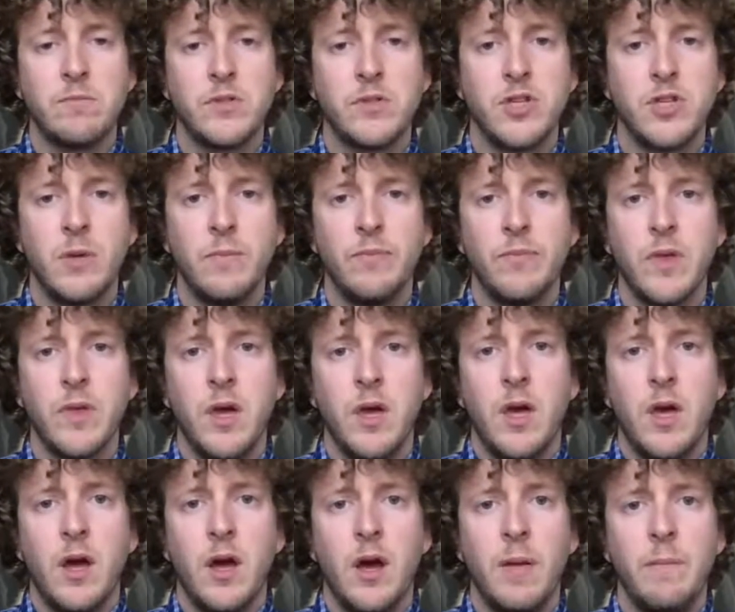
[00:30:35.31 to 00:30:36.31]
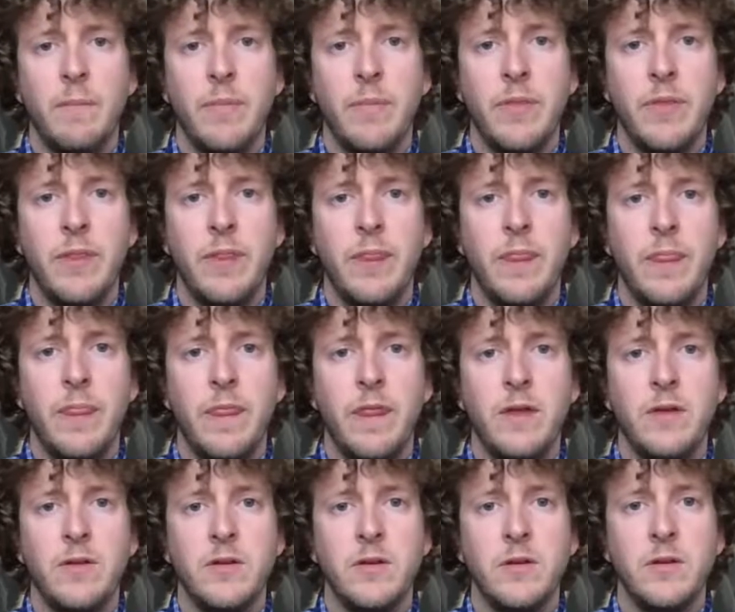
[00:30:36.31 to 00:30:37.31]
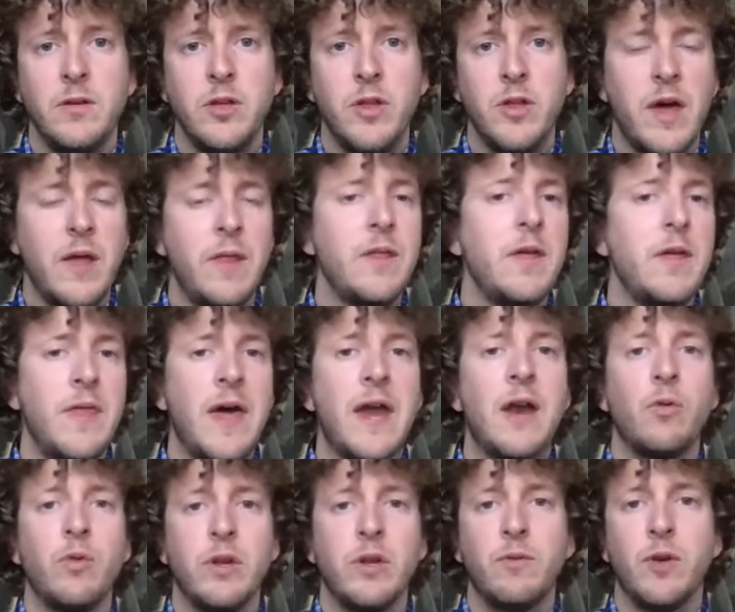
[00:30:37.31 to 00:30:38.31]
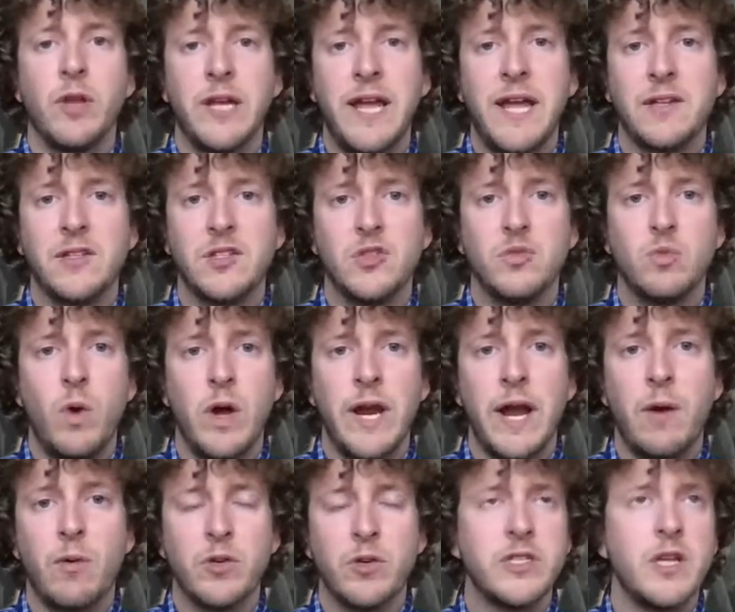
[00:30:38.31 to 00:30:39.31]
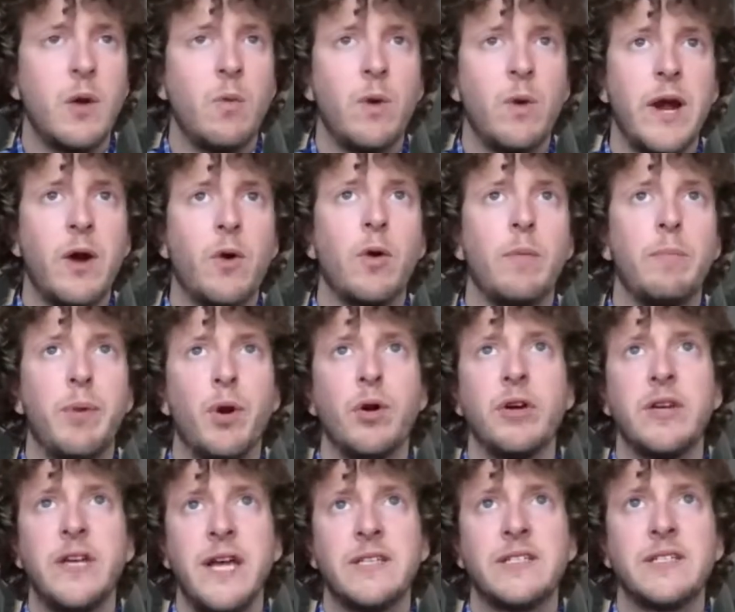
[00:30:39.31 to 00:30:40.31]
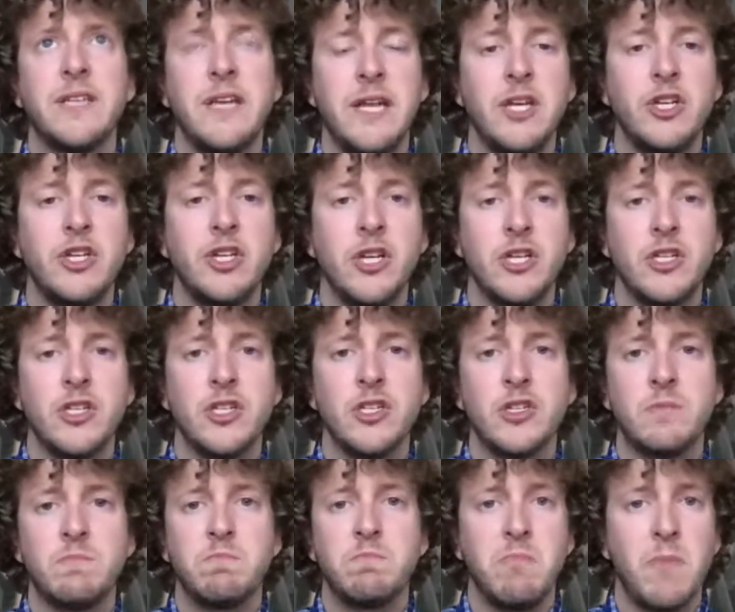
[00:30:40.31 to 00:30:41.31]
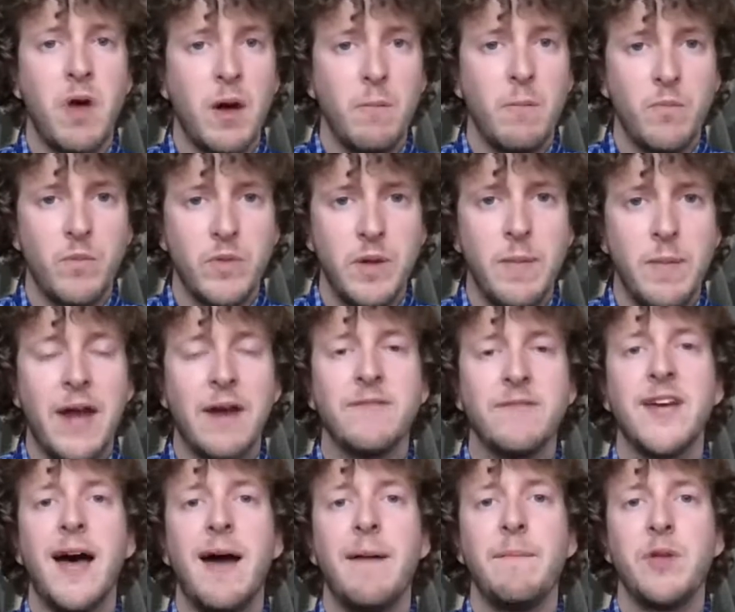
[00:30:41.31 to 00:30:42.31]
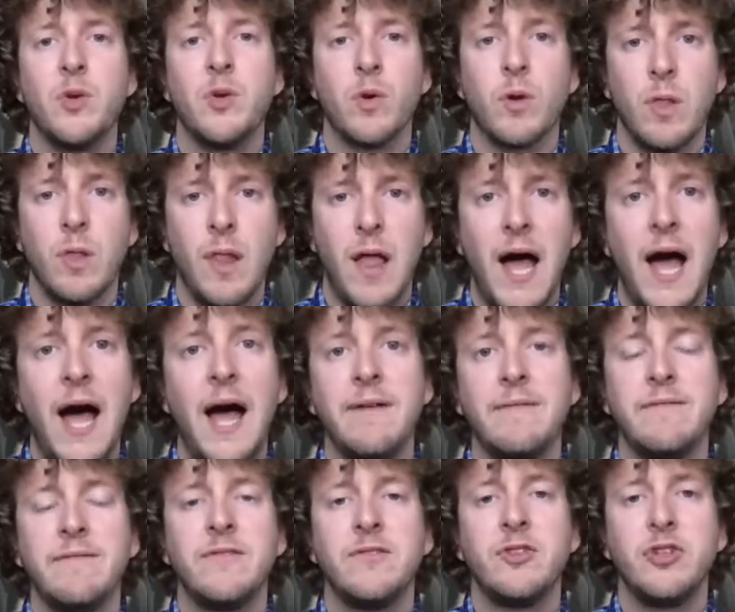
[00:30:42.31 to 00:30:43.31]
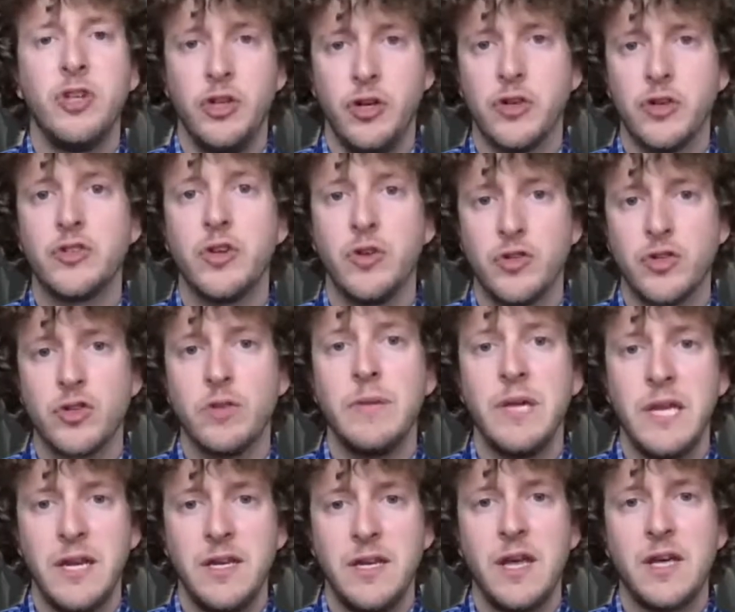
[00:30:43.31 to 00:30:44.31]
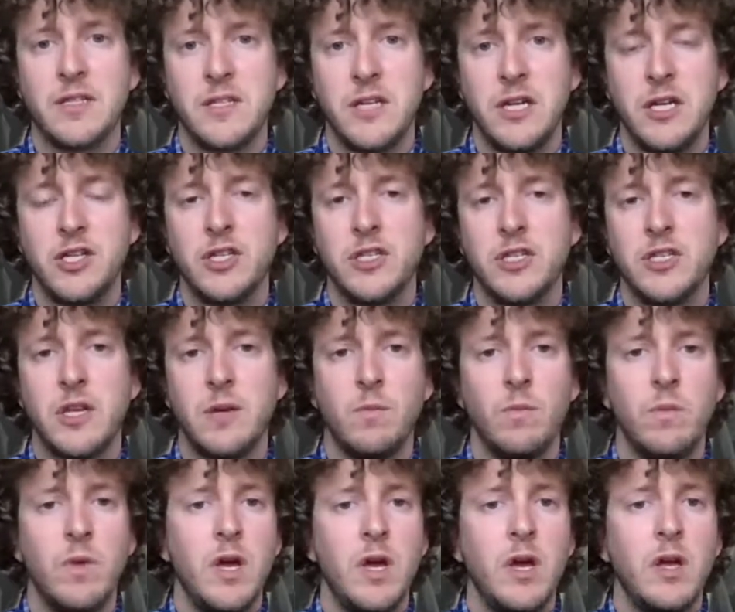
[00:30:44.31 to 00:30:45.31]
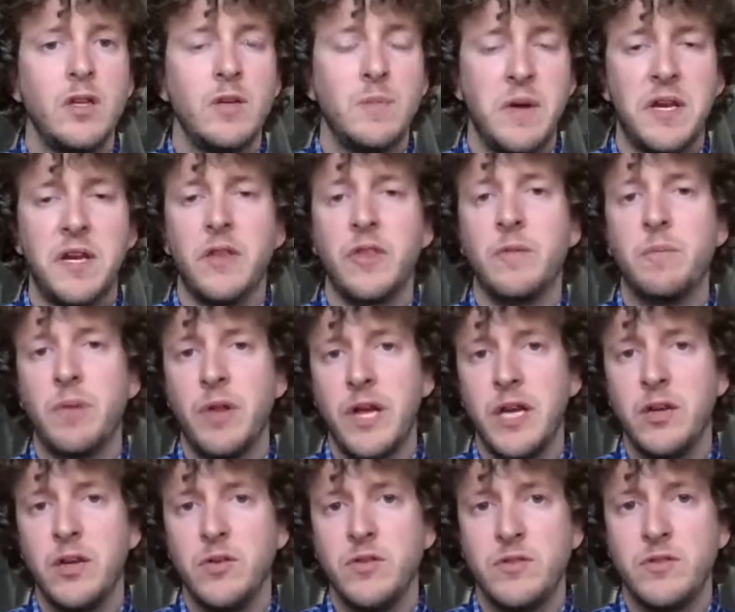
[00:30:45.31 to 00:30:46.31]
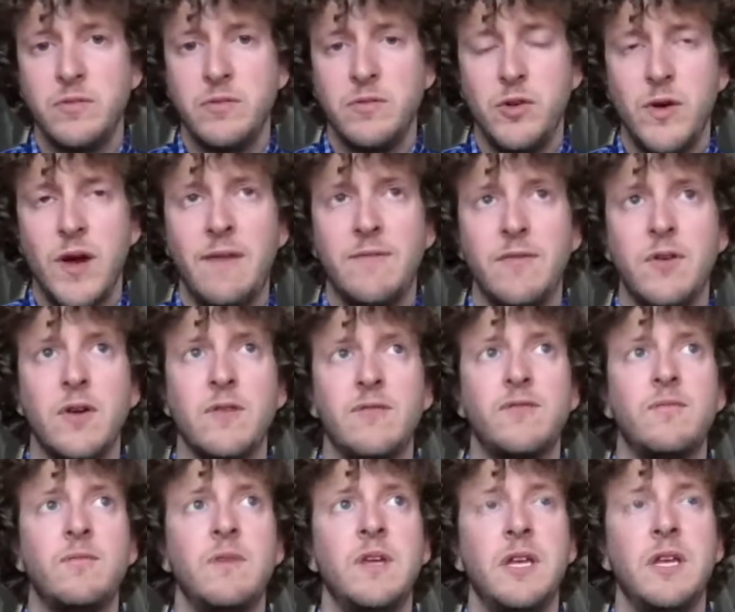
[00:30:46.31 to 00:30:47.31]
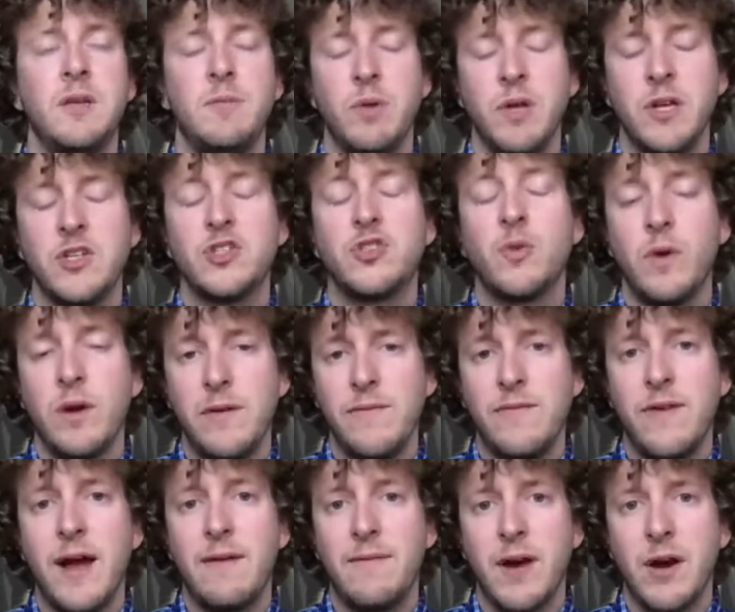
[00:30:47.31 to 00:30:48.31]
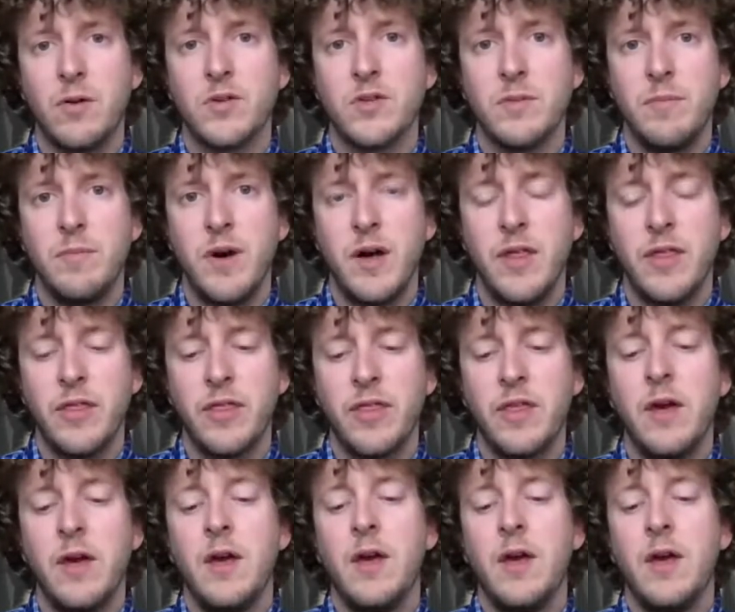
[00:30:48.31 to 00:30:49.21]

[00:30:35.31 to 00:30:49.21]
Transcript: So that only really counts as 1 hour. It's not 1 hour per destination. It's just the amount of time you are live to your social media destinations. And depending on the plan you have indie plan is 25 hours a month.